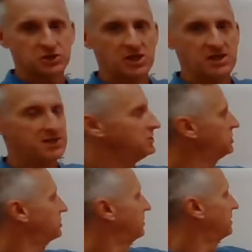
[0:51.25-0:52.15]

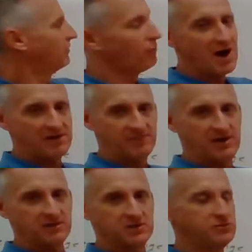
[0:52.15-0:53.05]
change in the y
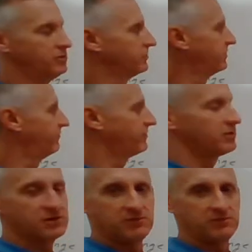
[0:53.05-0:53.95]
value, or the
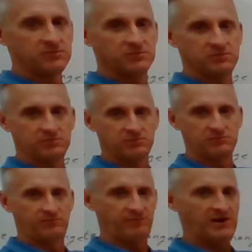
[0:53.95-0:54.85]
vertical
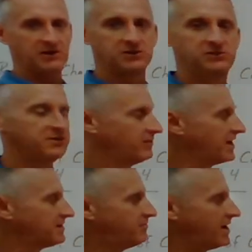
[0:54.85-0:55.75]
value,
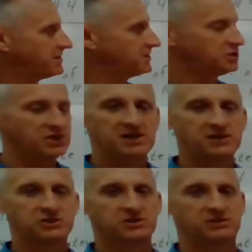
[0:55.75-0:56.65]
divided by the
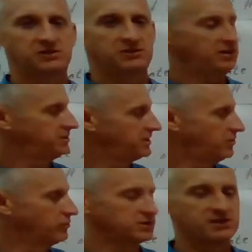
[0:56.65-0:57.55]
change in the
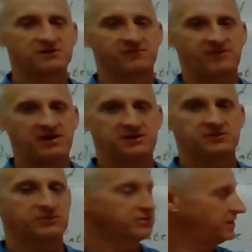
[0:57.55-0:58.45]
horizontal
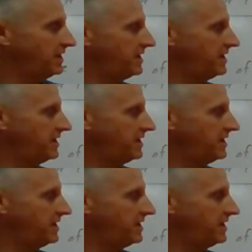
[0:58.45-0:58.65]
value, or the